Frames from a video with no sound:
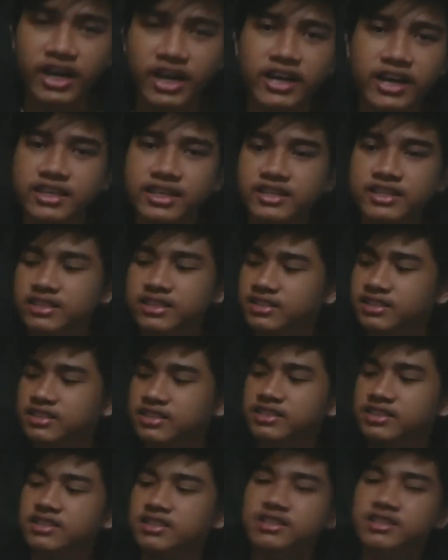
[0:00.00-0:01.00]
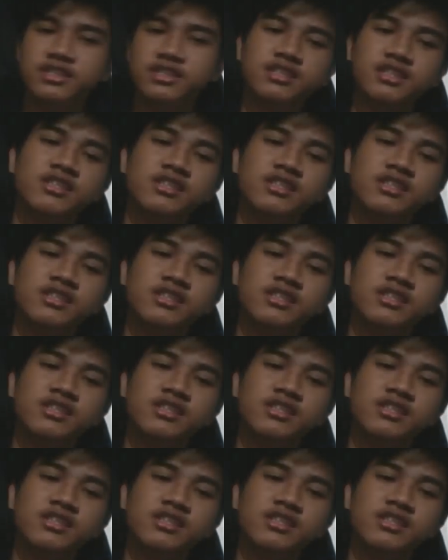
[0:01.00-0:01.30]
Chinese